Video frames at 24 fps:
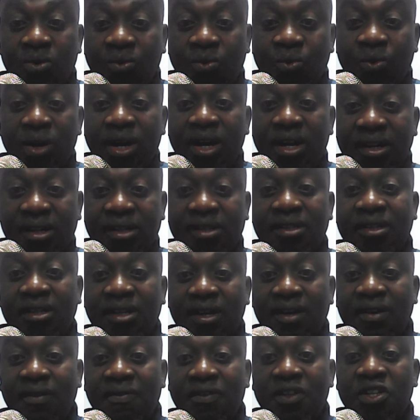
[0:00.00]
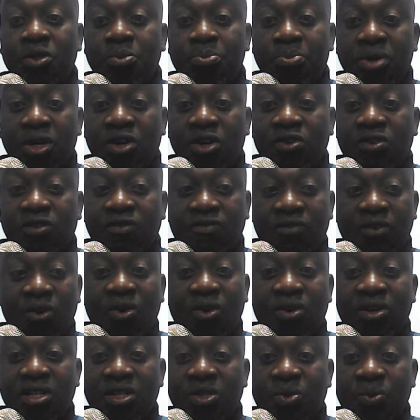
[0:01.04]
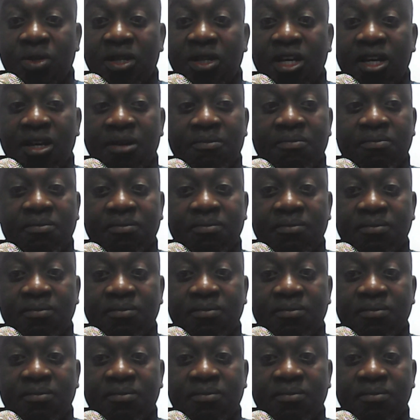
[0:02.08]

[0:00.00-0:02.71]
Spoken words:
when the Spirit of God is with him.